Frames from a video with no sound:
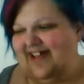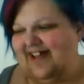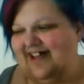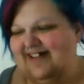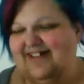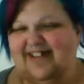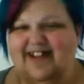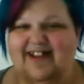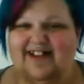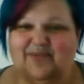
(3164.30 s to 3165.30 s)

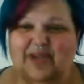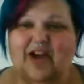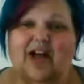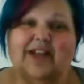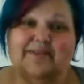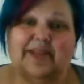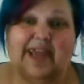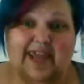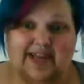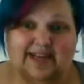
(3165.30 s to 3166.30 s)
Yeah. We call him
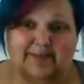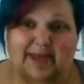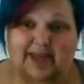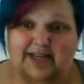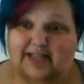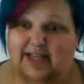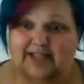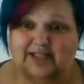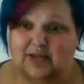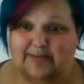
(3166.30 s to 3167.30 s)
the Candy Man in case